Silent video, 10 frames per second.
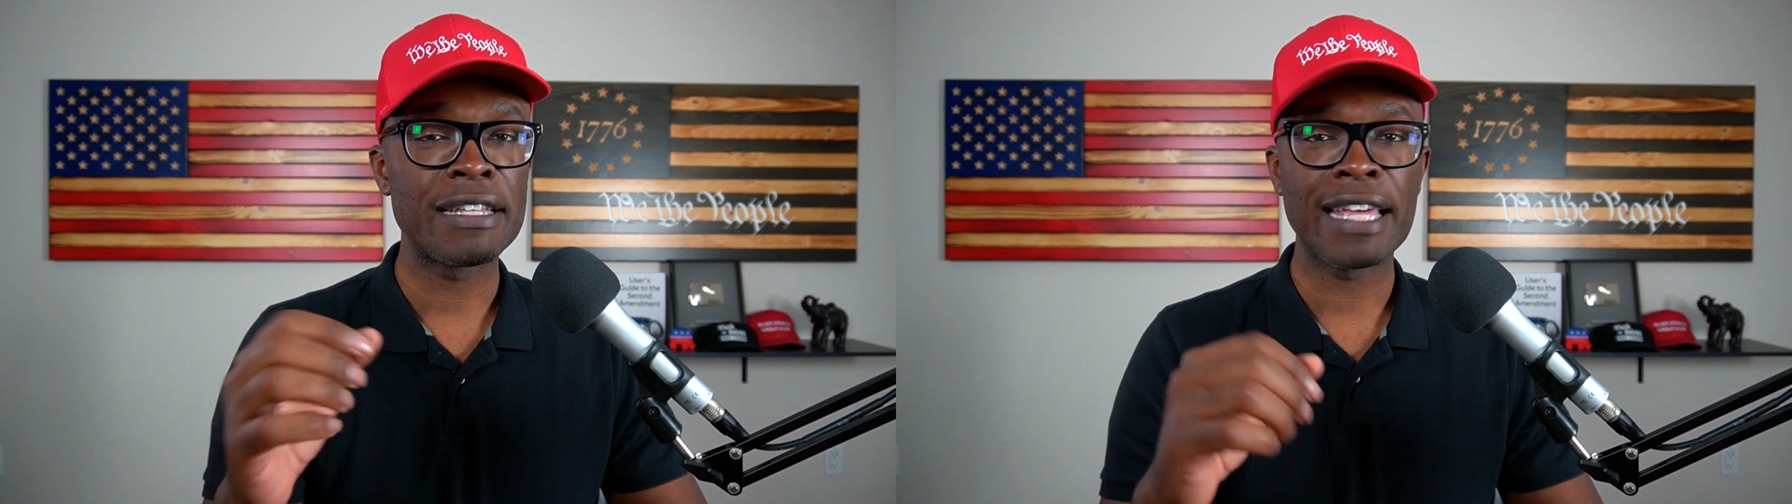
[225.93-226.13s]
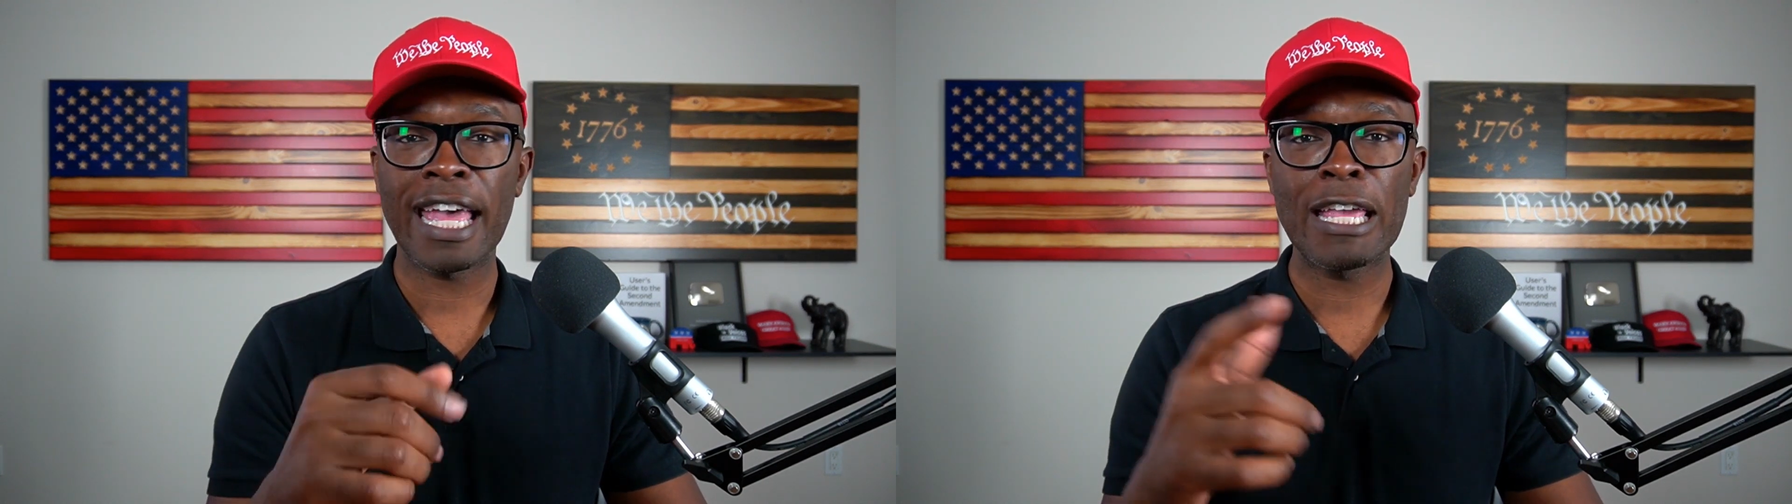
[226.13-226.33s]

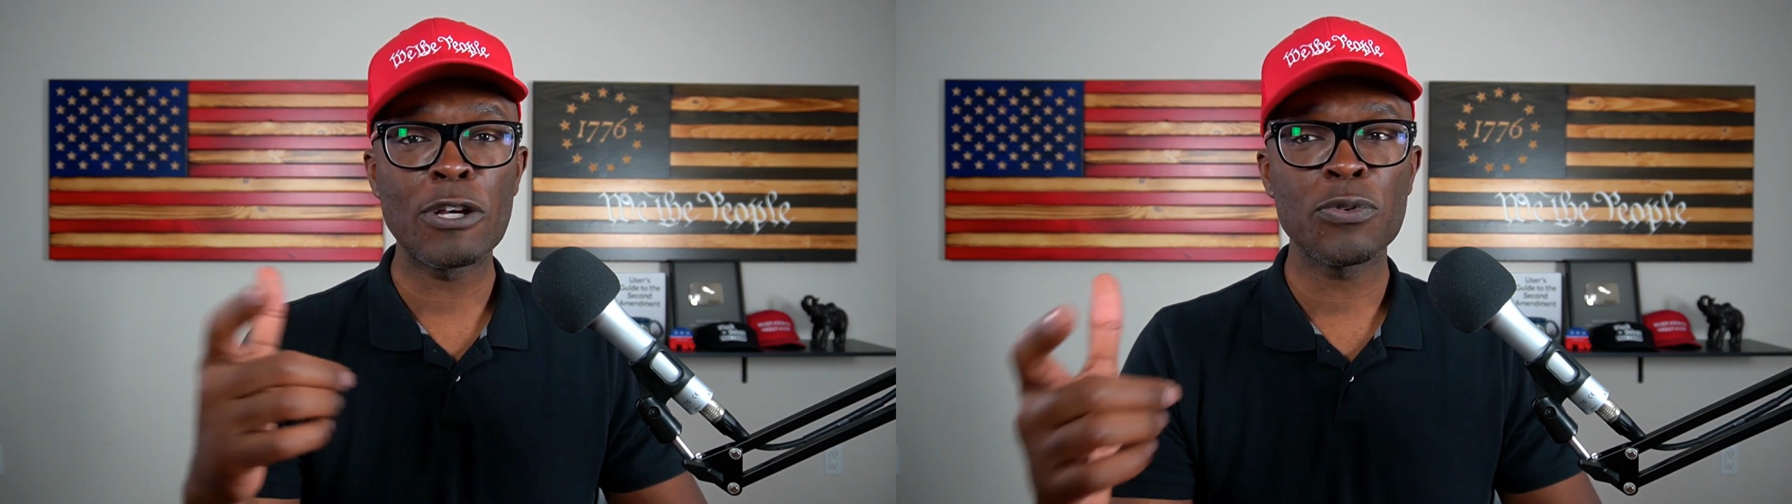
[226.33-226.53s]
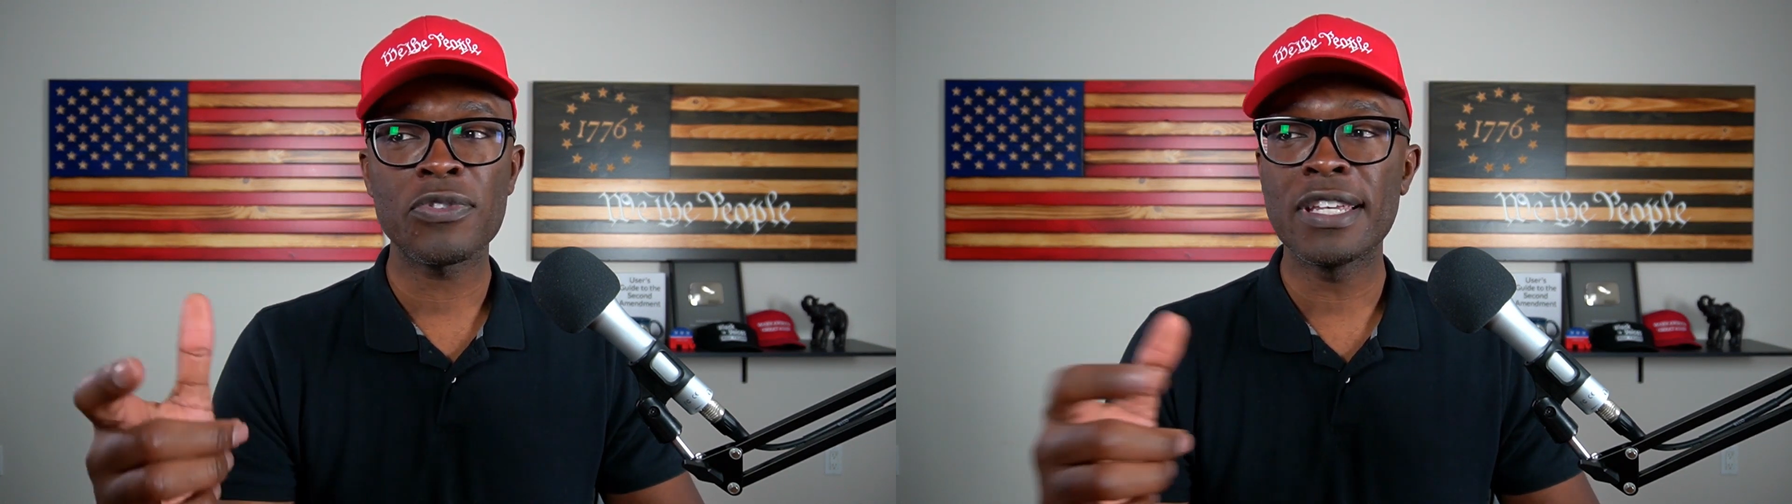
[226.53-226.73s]
the
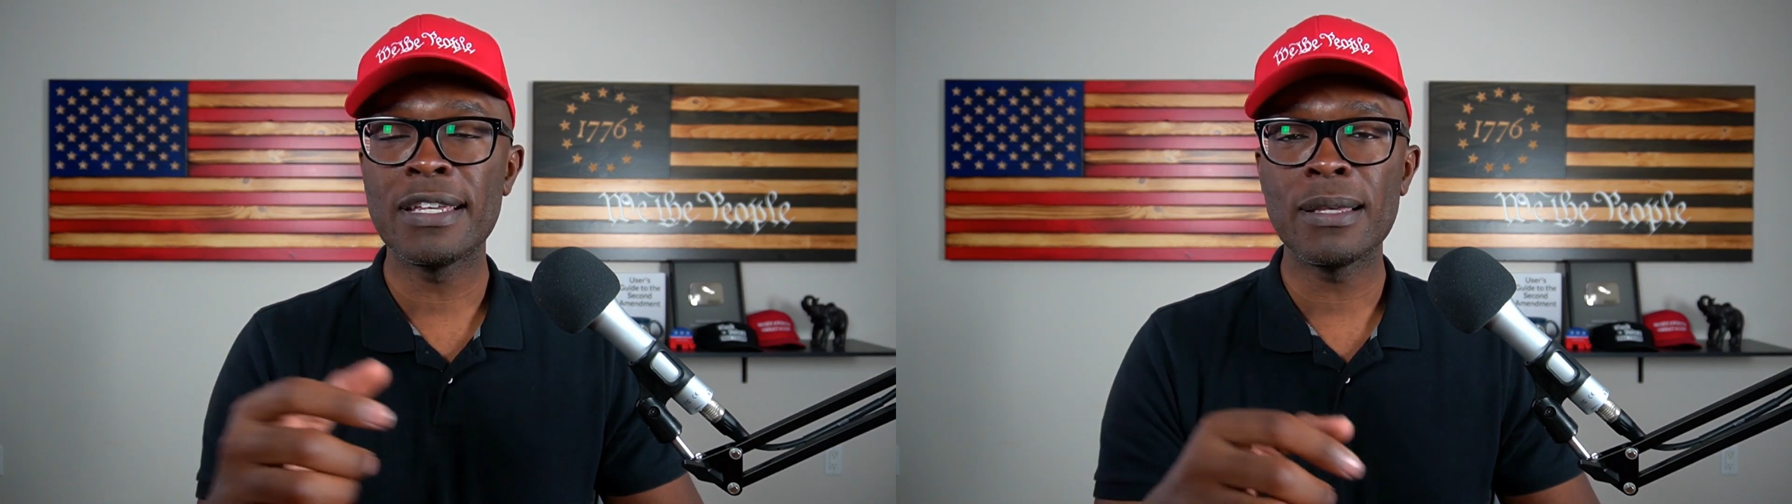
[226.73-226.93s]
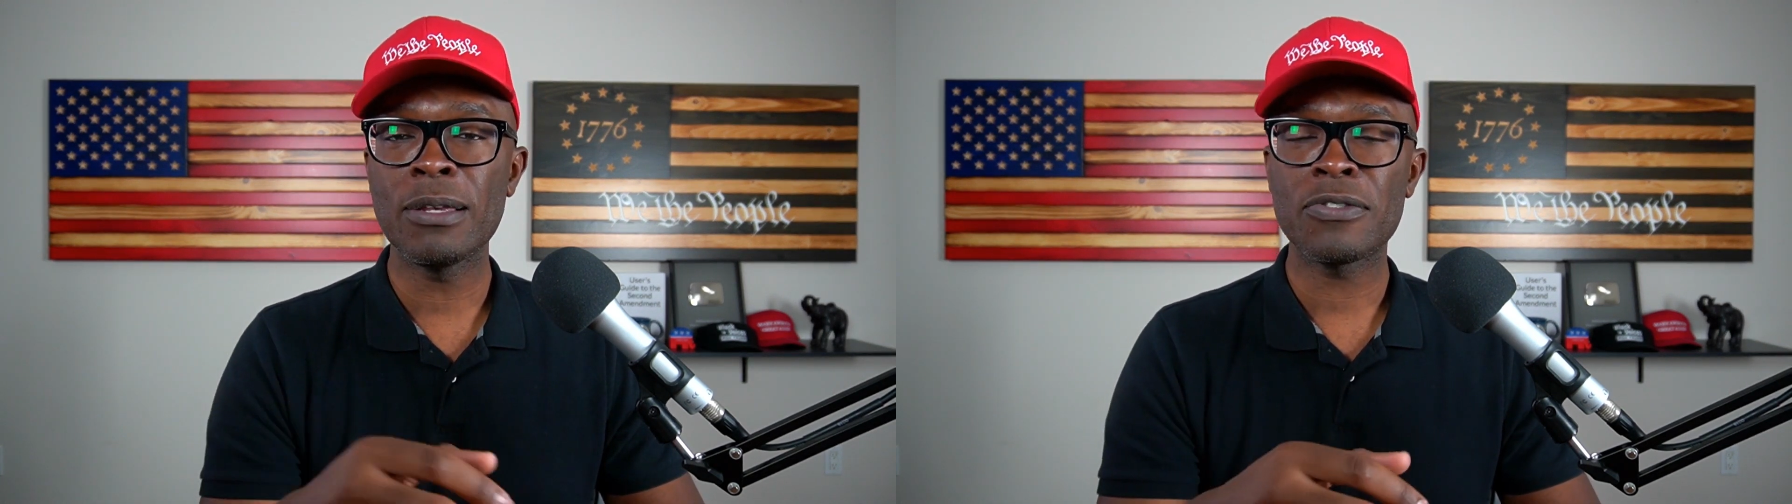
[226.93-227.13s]

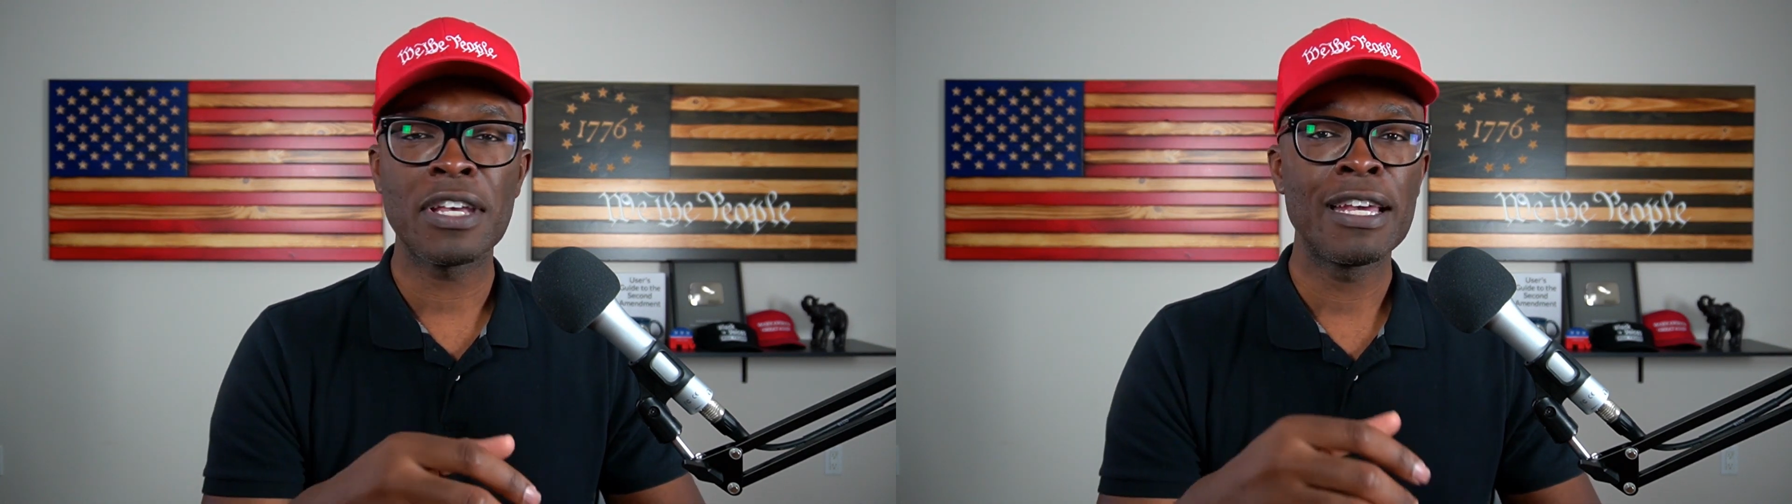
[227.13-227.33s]
AOCs,